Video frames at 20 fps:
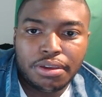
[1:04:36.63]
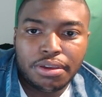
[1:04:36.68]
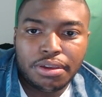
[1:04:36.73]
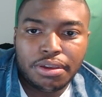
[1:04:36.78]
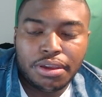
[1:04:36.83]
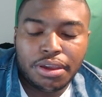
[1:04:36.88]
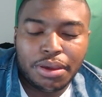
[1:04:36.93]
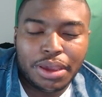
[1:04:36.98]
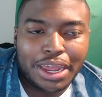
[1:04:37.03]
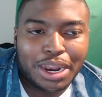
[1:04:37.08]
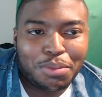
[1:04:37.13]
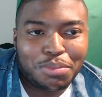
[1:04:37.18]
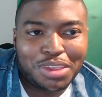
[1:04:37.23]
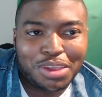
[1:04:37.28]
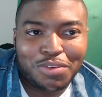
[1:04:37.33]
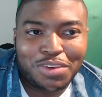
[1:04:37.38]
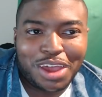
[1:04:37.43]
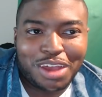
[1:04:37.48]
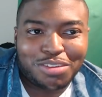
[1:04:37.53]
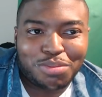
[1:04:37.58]
and I'm
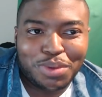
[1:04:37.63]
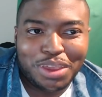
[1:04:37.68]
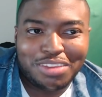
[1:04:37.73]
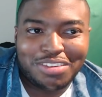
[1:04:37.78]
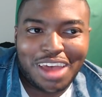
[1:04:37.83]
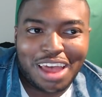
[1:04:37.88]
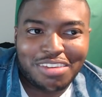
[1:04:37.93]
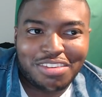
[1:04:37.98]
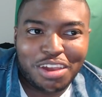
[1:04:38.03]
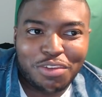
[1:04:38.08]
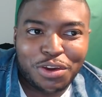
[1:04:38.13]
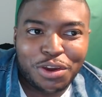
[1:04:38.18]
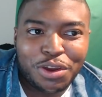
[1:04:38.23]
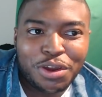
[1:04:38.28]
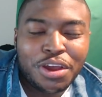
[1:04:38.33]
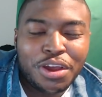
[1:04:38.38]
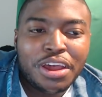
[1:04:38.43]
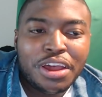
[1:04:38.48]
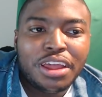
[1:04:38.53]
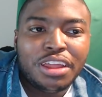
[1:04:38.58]
giving y'all some inside stuff here.
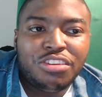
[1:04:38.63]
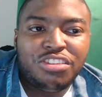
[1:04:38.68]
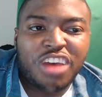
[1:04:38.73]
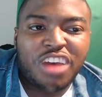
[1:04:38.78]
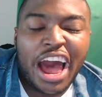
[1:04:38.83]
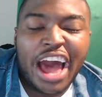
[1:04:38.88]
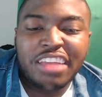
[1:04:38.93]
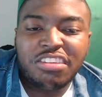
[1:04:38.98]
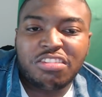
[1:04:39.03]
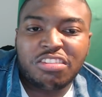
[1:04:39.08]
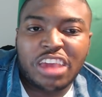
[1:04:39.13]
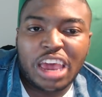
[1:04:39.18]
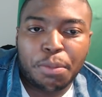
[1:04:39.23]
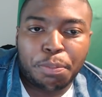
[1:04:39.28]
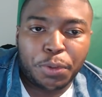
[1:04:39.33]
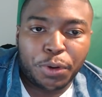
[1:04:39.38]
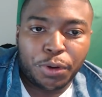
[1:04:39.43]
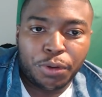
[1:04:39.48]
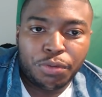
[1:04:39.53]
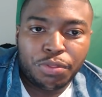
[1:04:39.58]
John
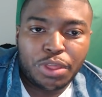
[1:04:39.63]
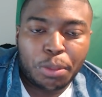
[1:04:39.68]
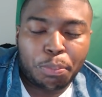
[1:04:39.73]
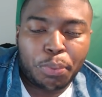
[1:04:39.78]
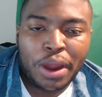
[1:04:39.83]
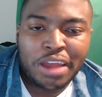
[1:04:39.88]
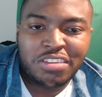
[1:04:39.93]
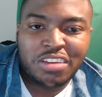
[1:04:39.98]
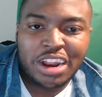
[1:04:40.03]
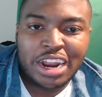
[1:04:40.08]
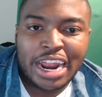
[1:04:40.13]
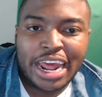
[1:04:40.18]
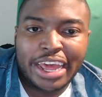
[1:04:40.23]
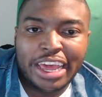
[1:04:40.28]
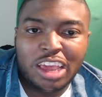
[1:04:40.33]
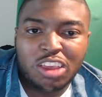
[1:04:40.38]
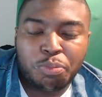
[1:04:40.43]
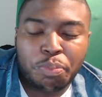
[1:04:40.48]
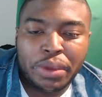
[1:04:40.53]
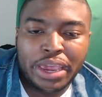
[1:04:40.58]
Skipper, the president at
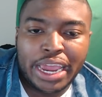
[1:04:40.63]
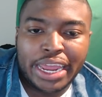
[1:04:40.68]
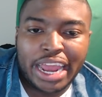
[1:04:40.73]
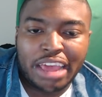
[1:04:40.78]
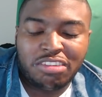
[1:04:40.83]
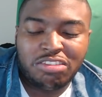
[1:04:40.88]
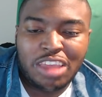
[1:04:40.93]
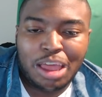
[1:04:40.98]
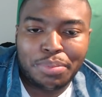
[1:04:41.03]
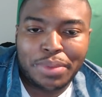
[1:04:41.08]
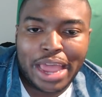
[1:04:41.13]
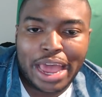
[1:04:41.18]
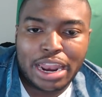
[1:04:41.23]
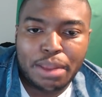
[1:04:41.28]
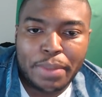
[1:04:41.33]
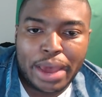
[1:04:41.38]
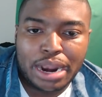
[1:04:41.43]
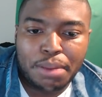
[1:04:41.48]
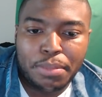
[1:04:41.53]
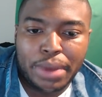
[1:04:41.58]
ESPN that stepped down
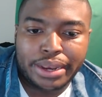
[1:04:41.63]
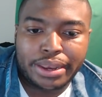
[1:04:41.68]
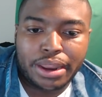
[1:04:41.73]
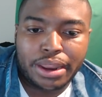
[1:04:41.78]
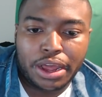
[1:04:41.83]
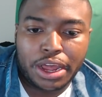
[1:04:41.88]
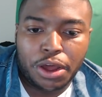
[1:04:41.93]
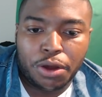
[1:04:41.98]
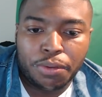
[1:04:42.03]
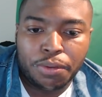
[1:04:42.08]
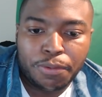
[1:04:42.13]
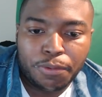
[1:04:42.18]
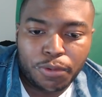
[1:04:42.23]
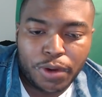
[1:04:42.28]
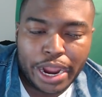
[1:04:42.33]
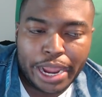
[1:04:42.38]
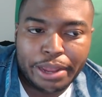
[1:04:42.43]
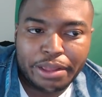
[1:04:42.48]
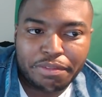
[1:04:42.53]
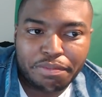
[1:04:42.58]
about a month ago,
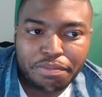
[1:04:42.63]
right?